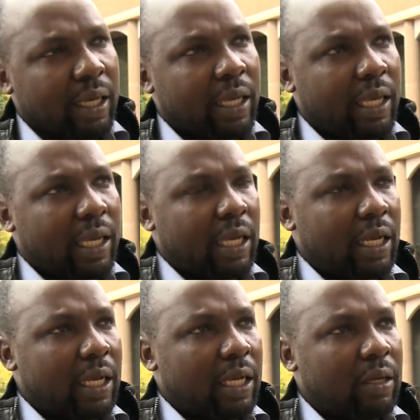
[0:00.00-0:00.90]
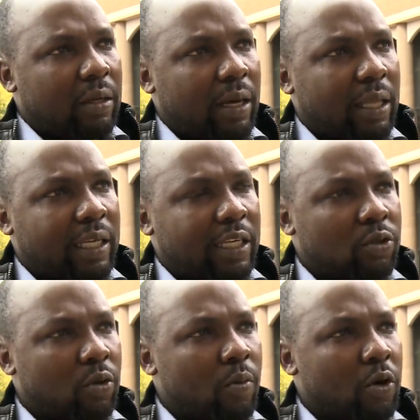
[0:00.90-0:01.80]
Eh, there is
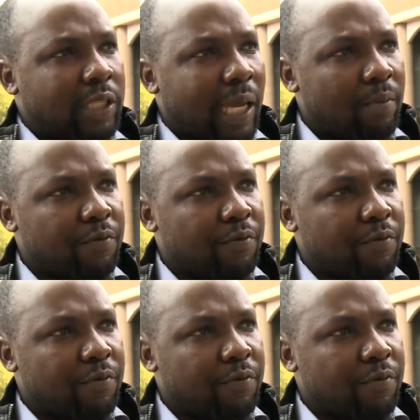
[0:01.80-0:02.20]
no more time